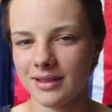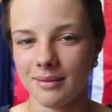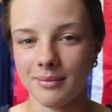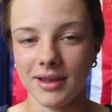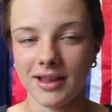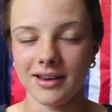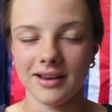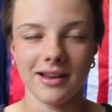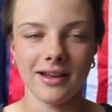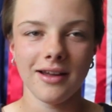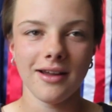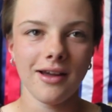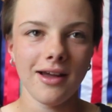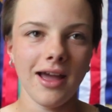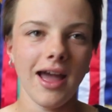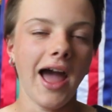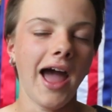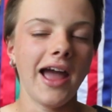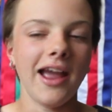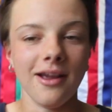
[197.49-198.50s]
I mean,
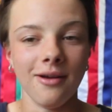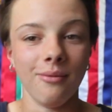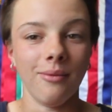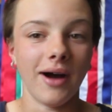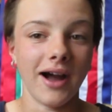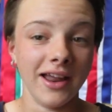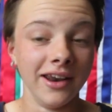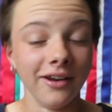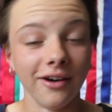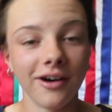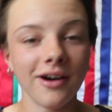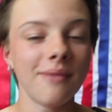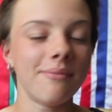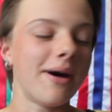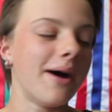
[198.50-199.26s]
A, why not?